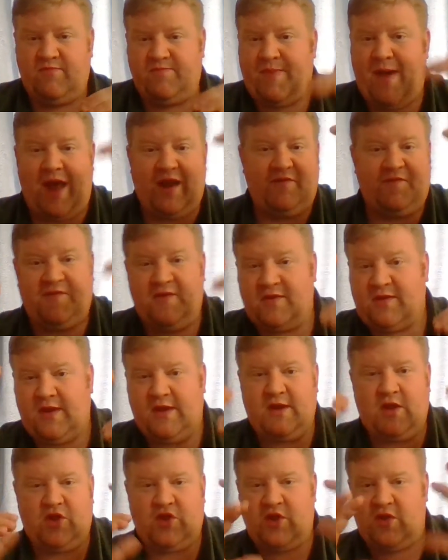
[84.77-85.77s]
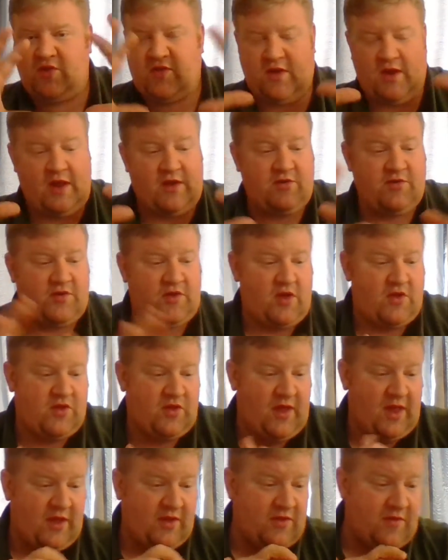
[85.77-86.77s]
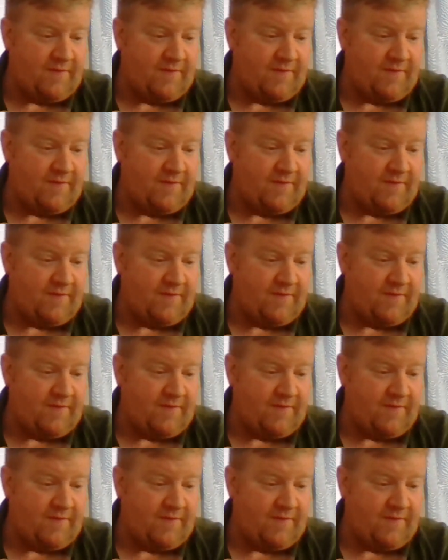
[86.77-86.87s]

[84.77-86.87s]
battlefield conditions and other such things.